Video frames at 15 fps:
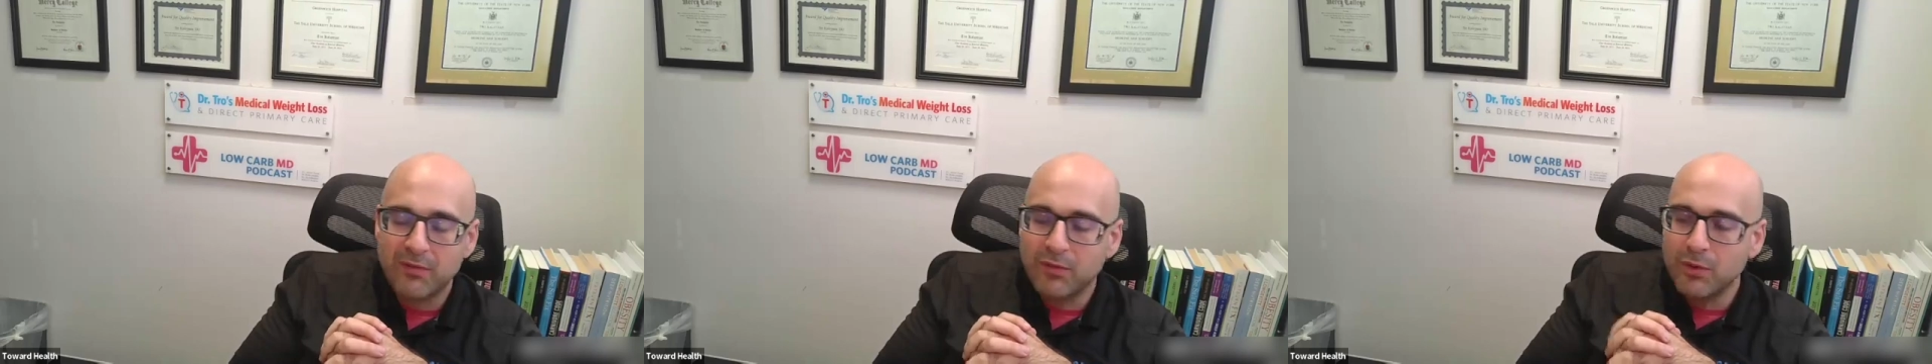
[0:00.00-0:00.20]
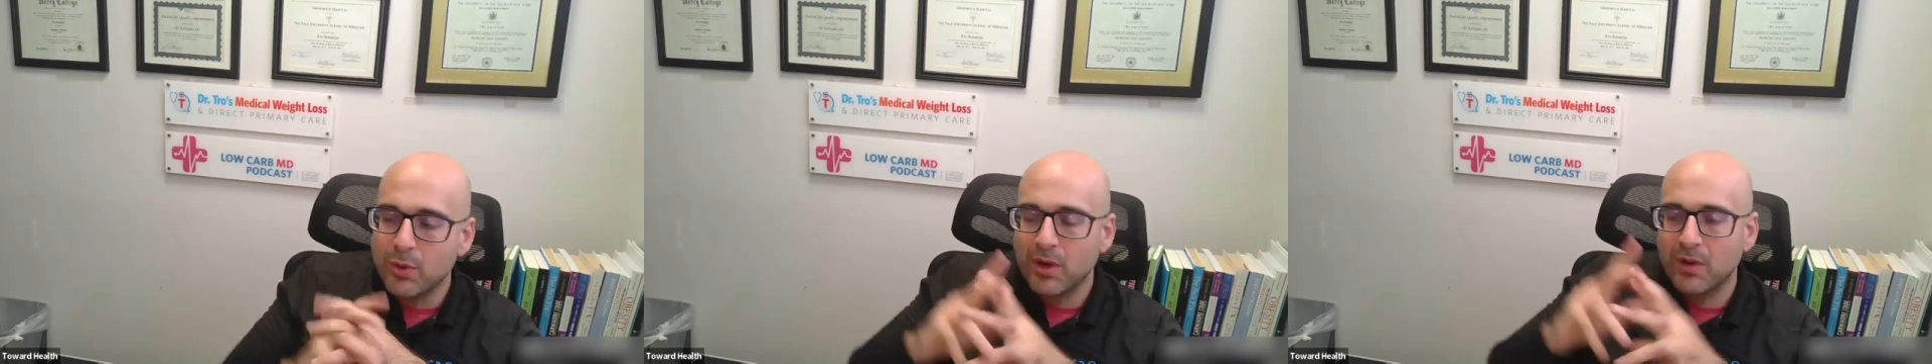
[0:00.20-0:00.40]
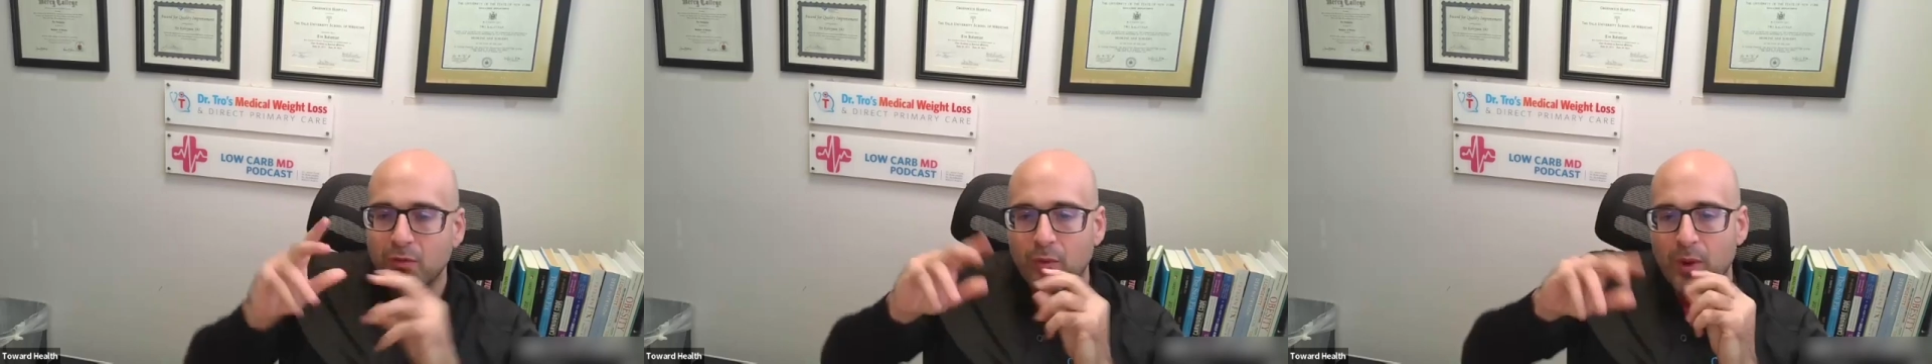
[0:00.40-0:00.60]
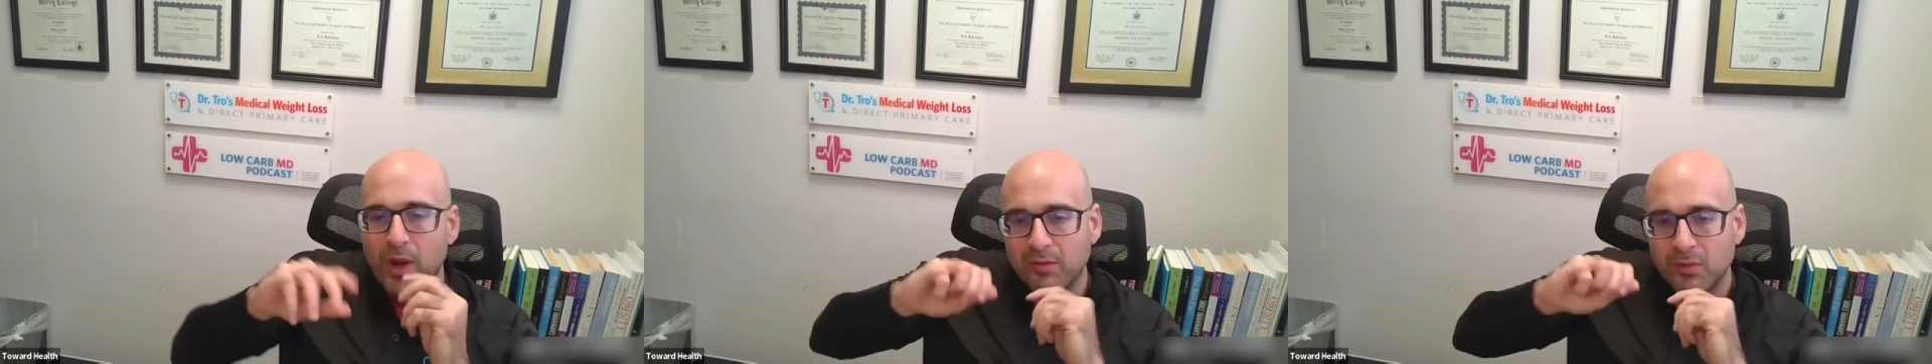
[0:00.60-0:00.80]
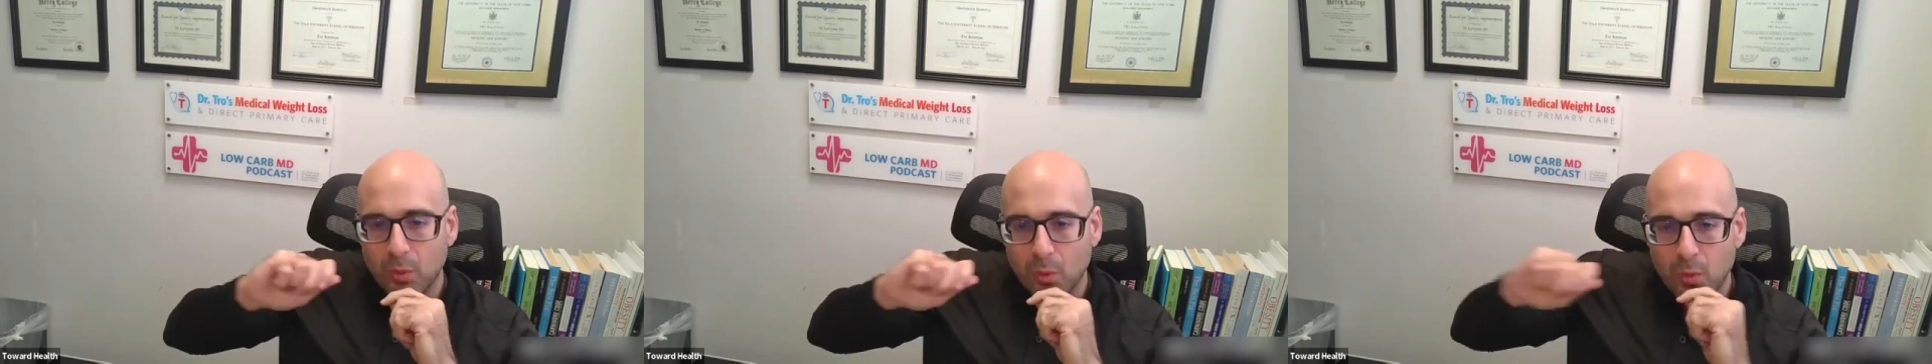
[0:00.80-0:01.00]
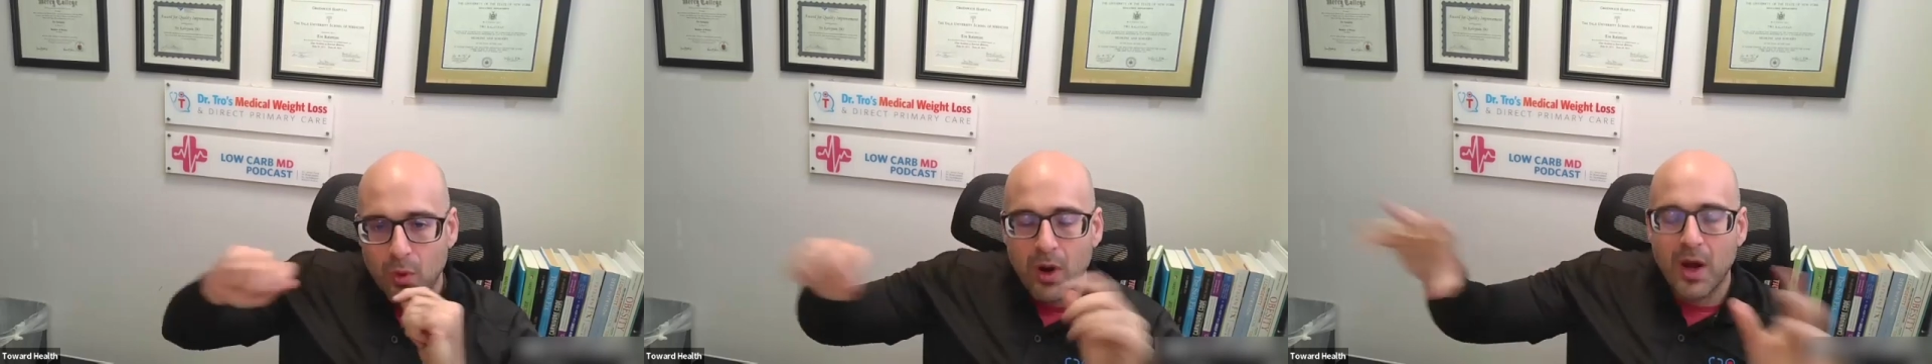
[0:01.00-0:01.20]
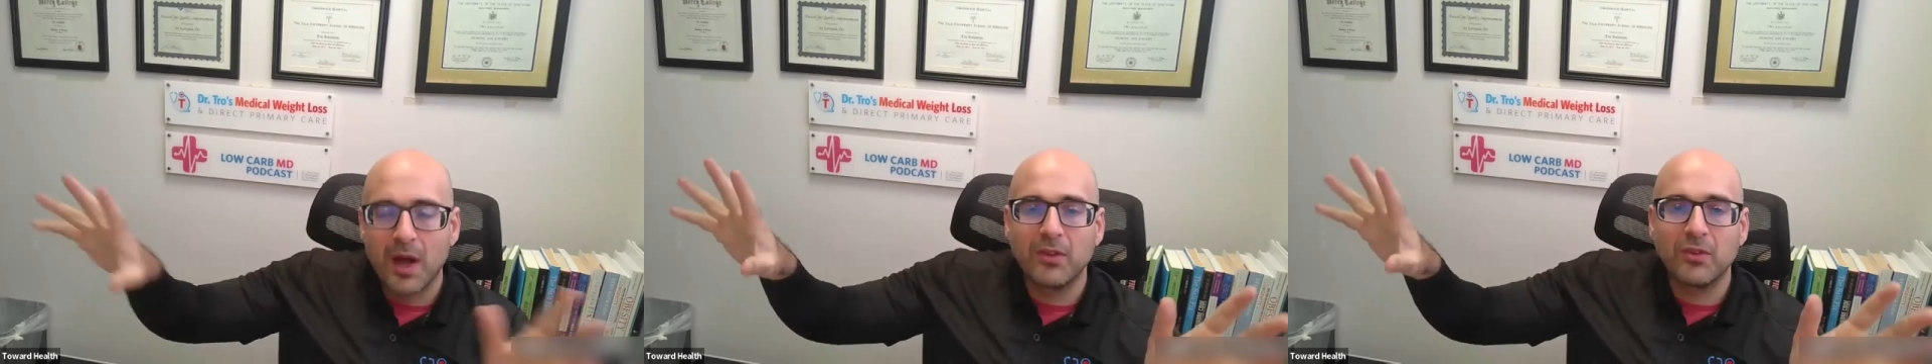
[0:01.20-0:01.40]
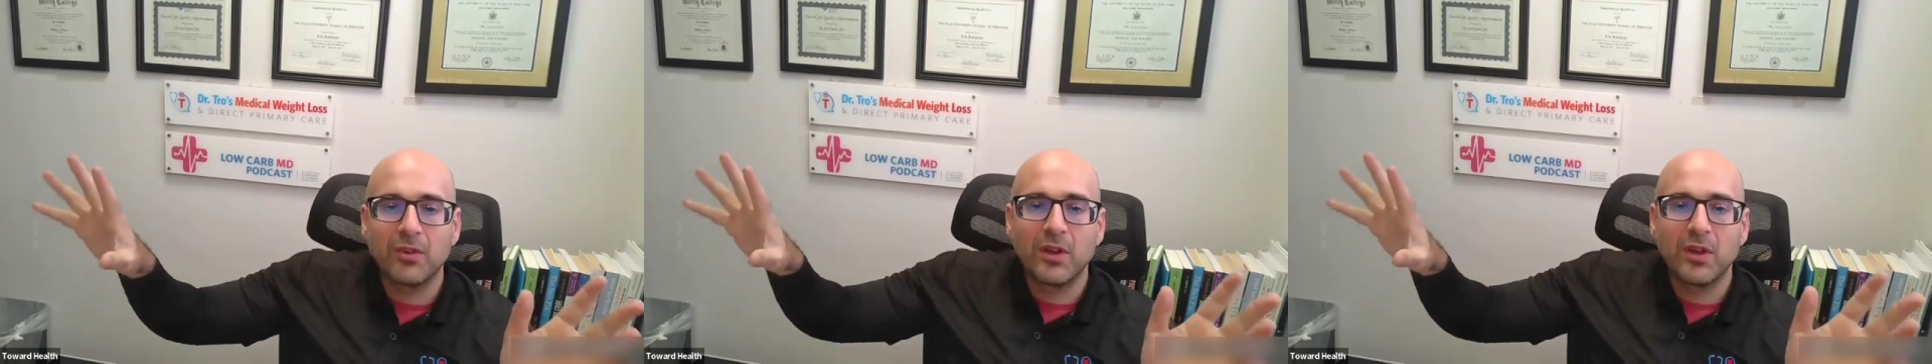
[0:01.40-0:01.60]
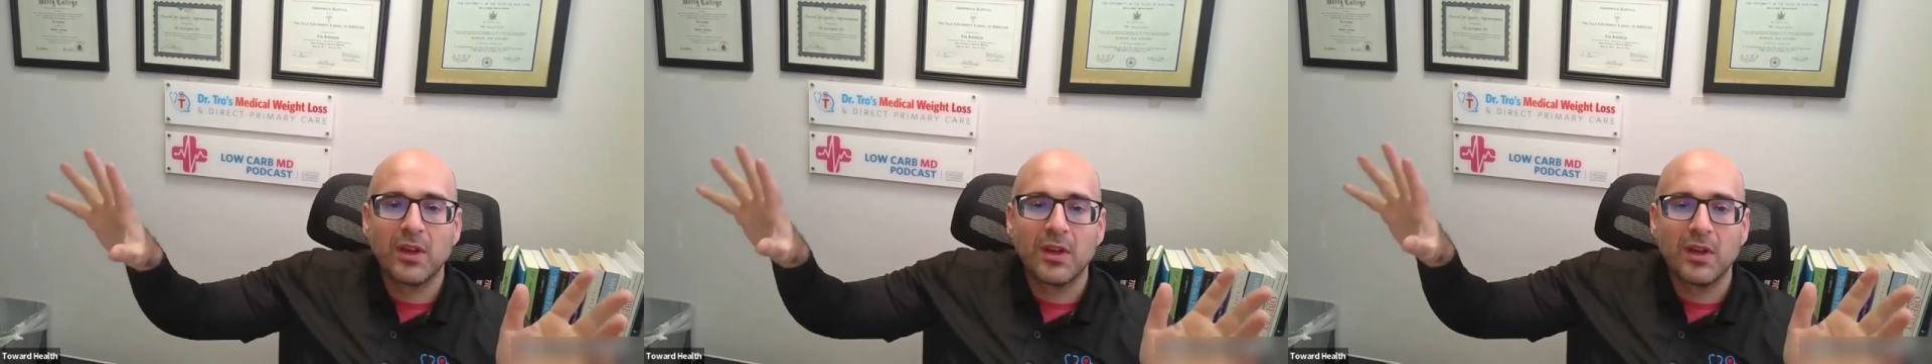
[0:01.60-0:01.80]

If you could have waved your wand,